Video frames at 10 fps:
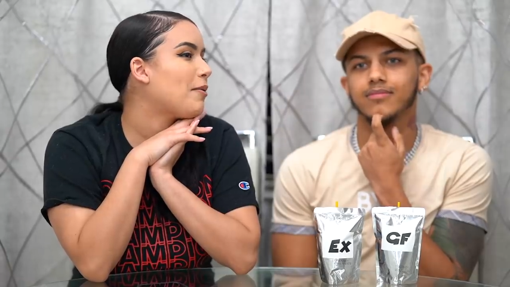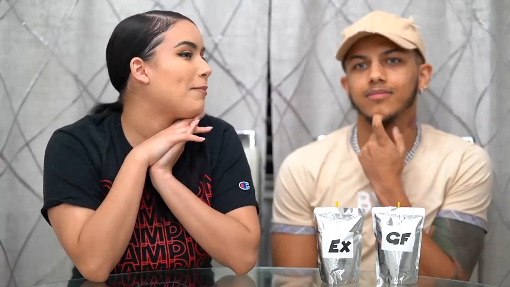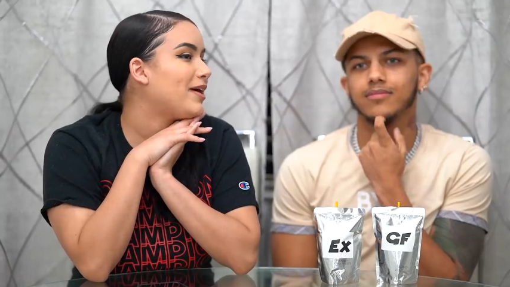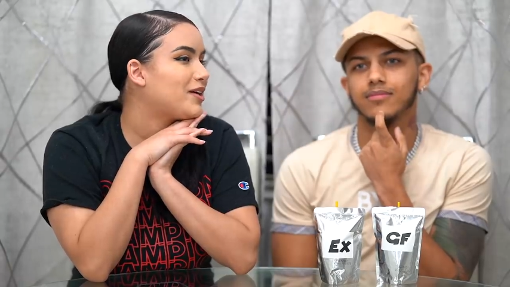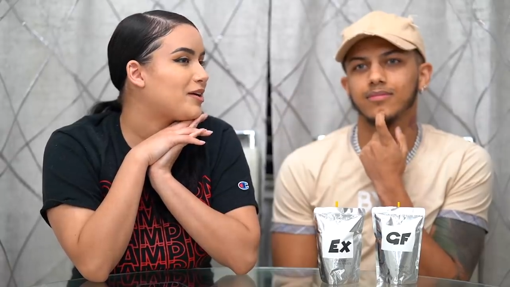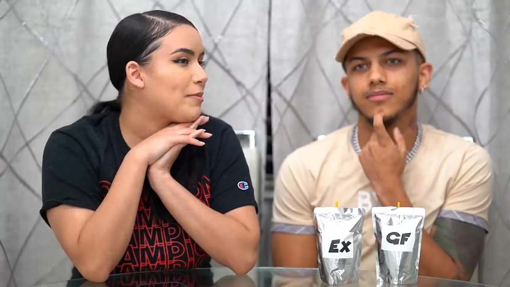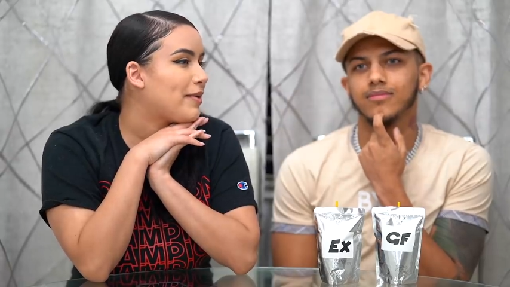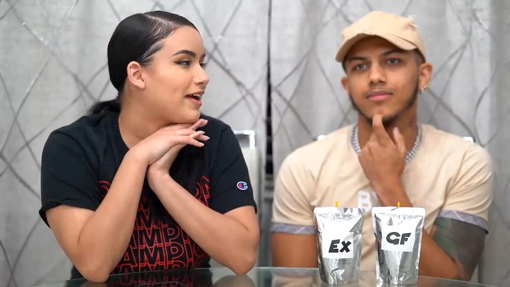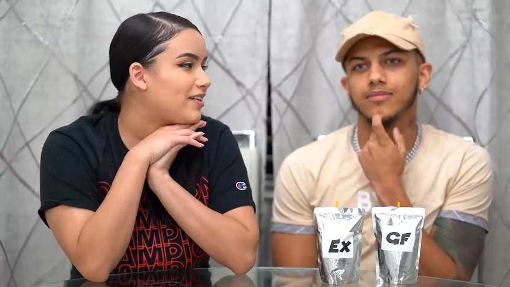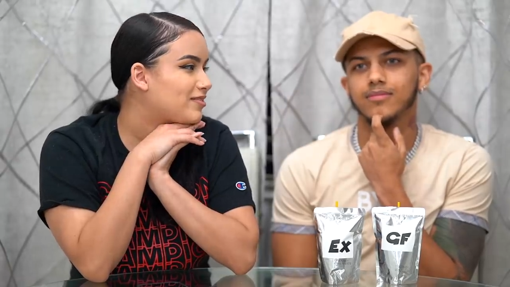Speaker 1: better in
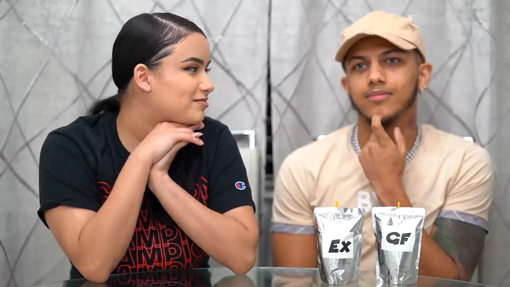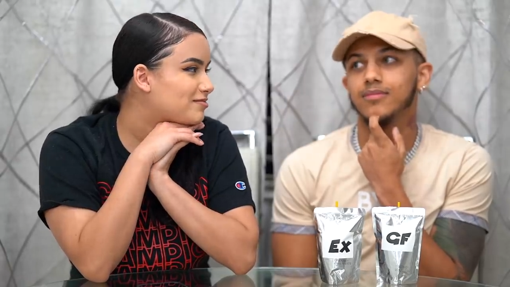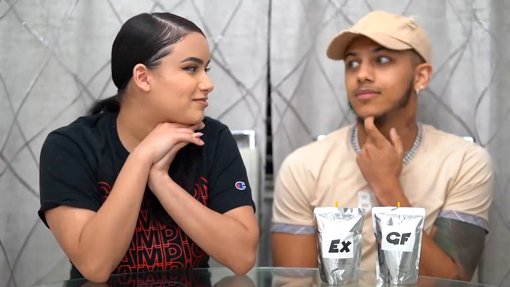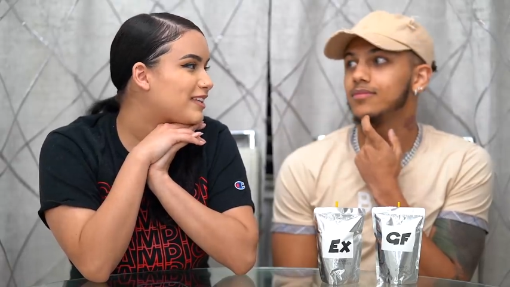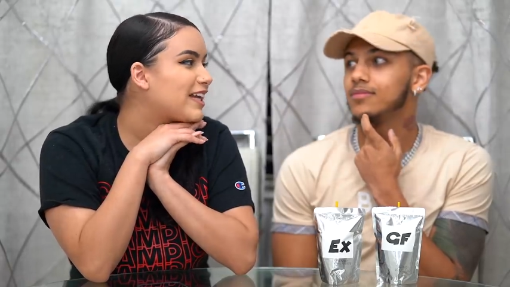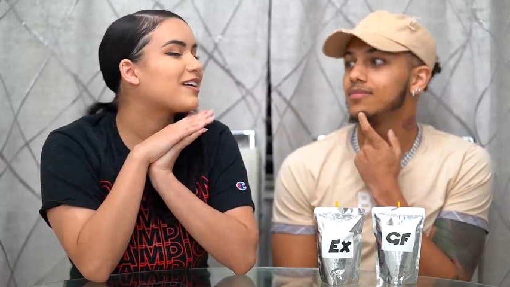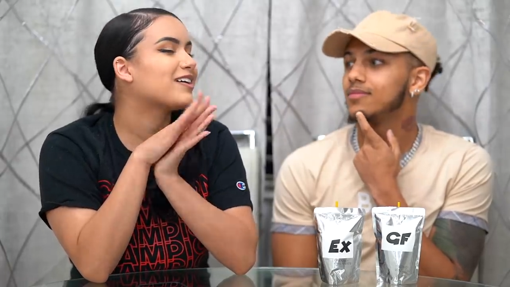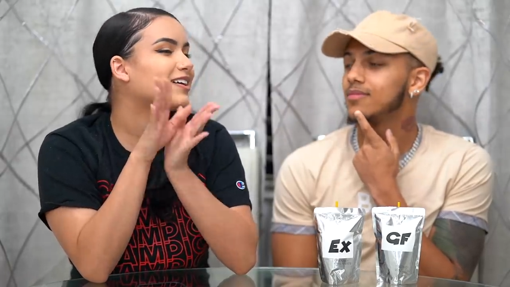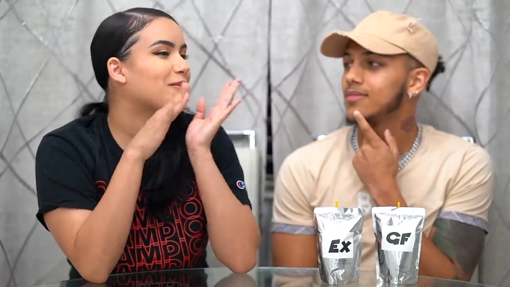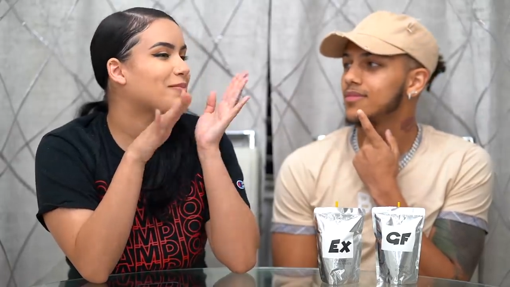bed? Like
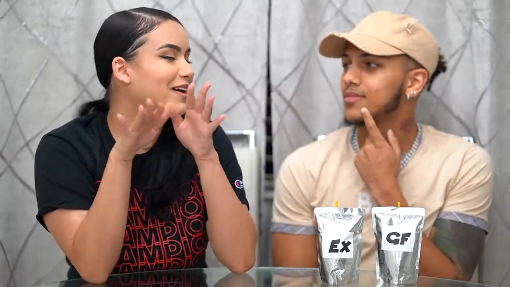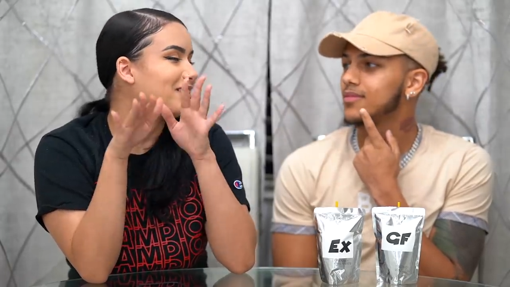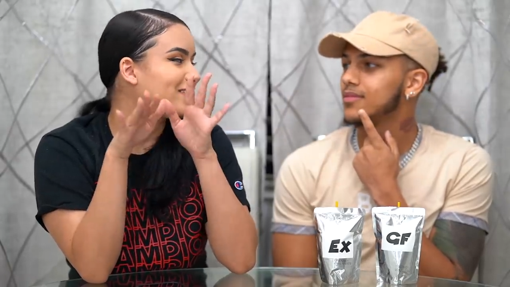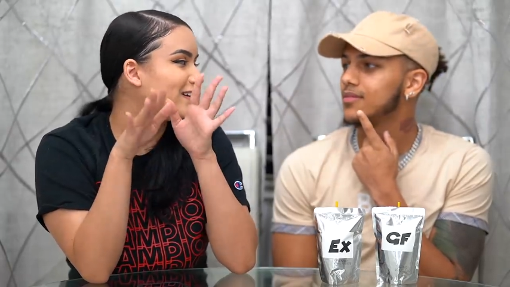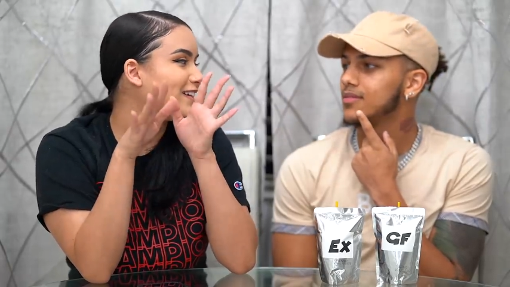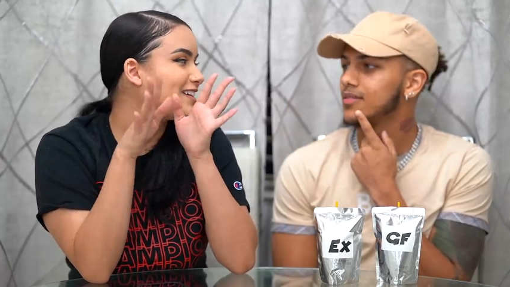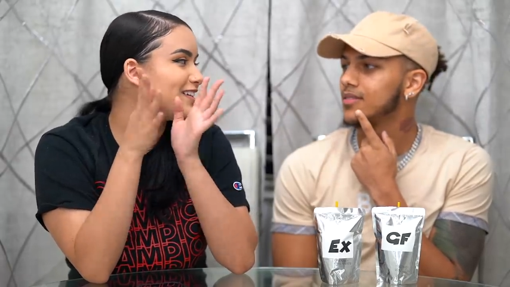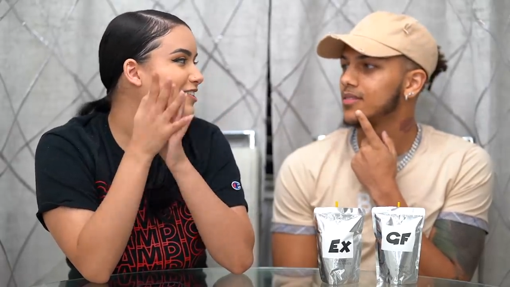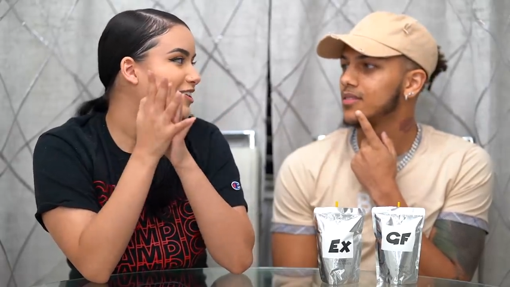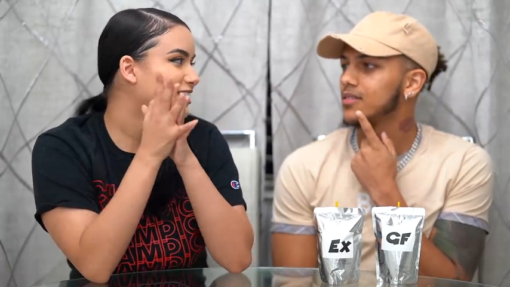compare it, and
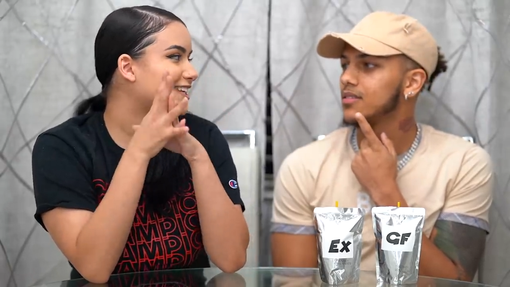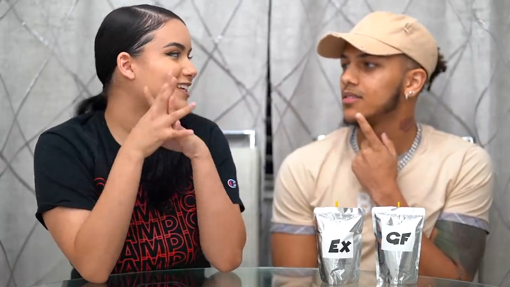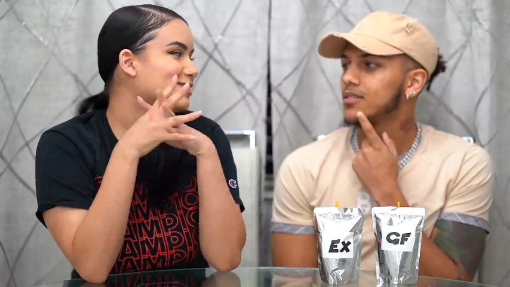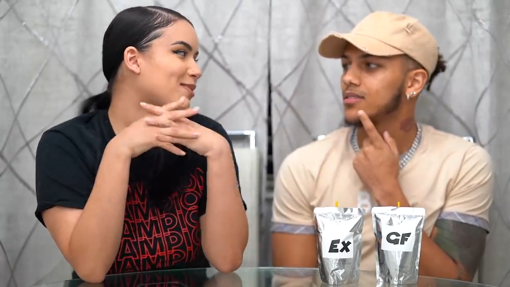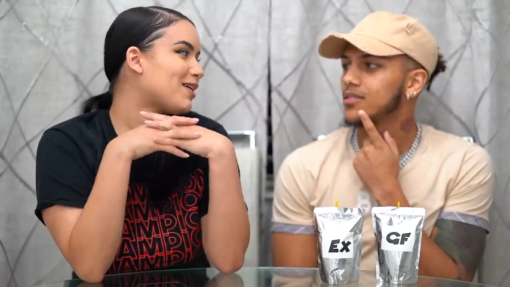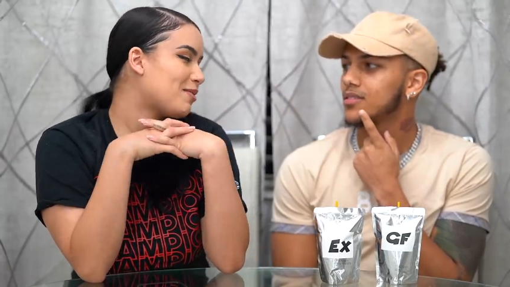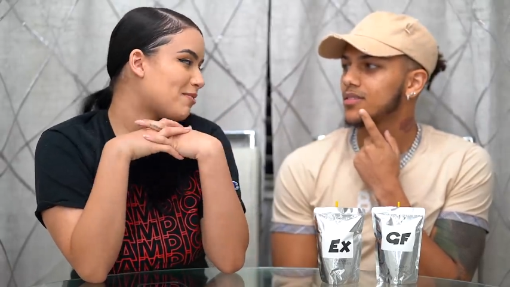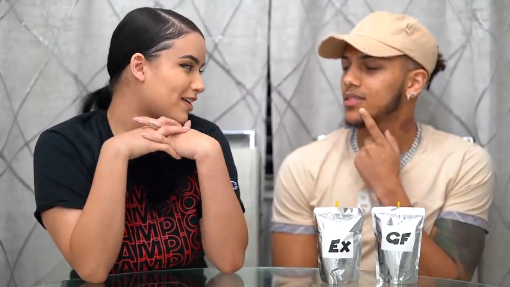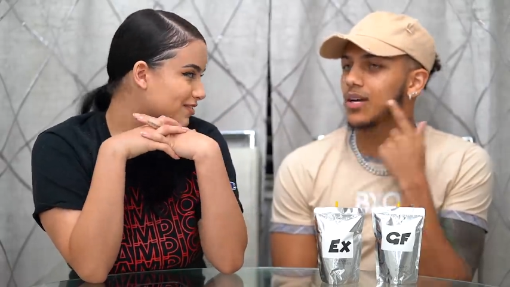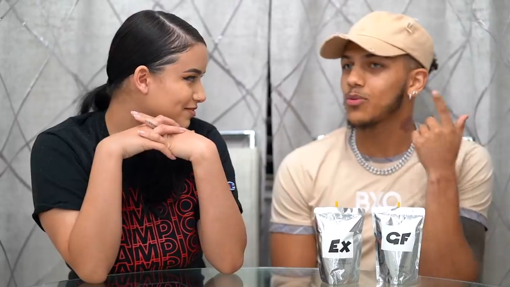who do you think is better in
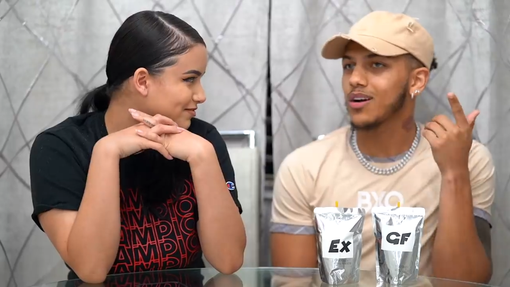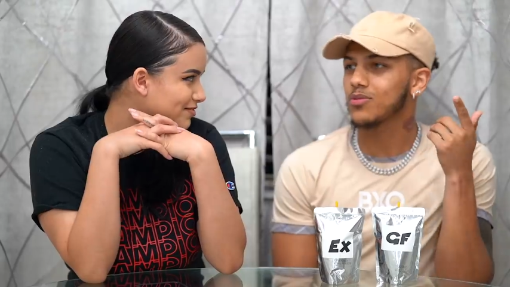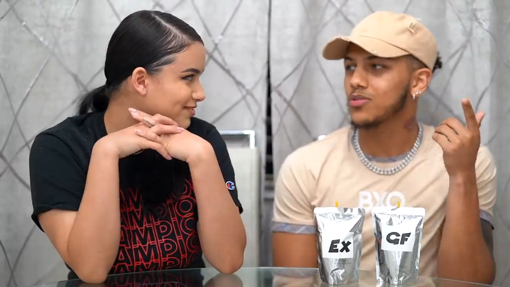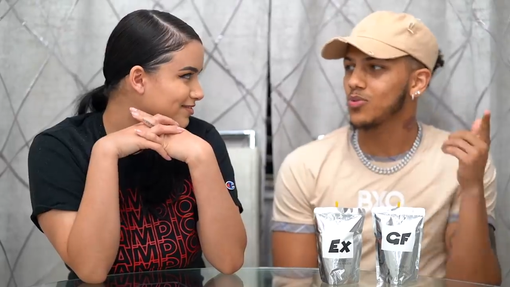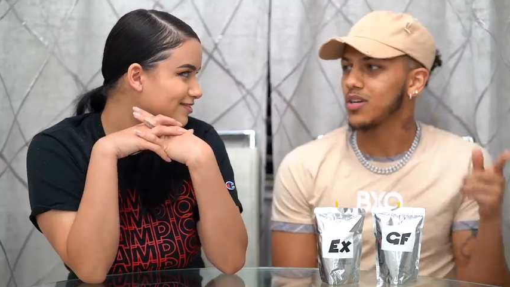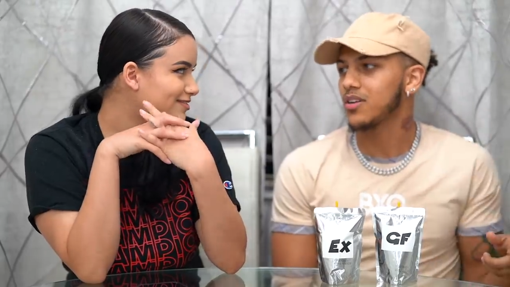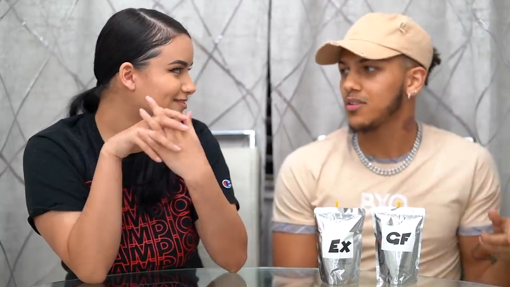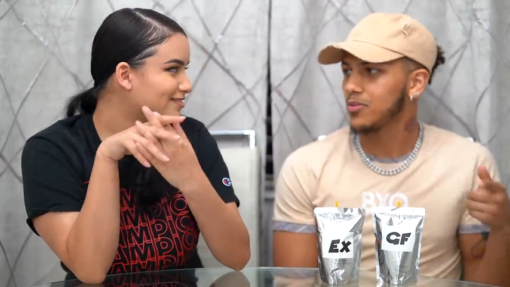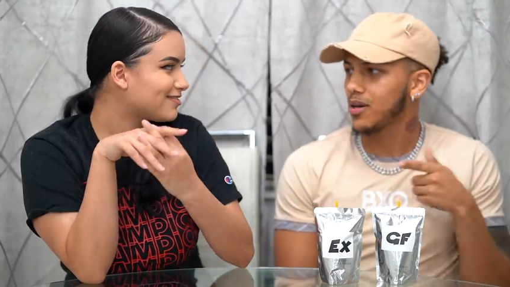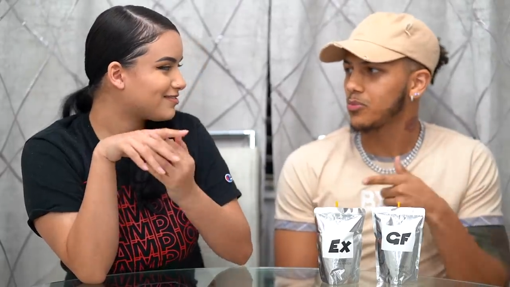bed? Like when I
Speaker 2: was with her
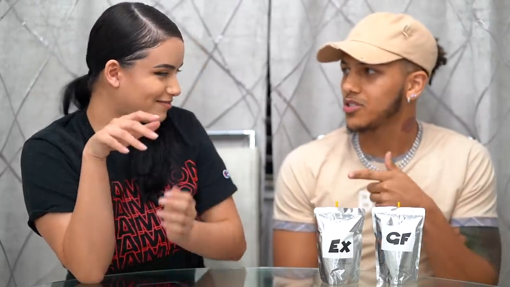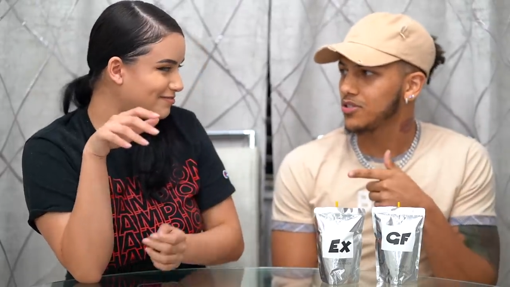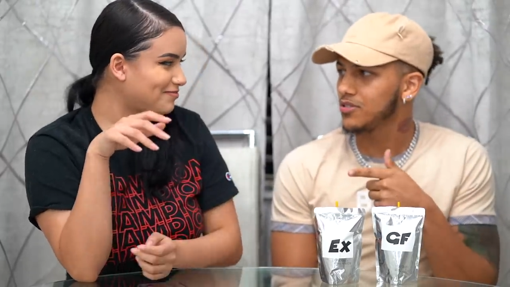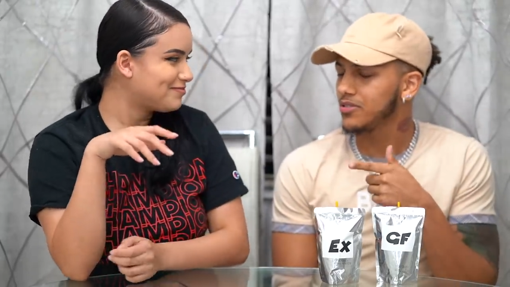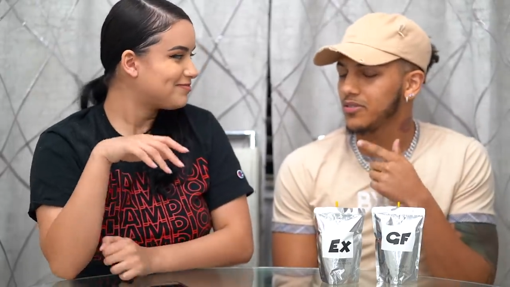and when I'm mm -hmm. with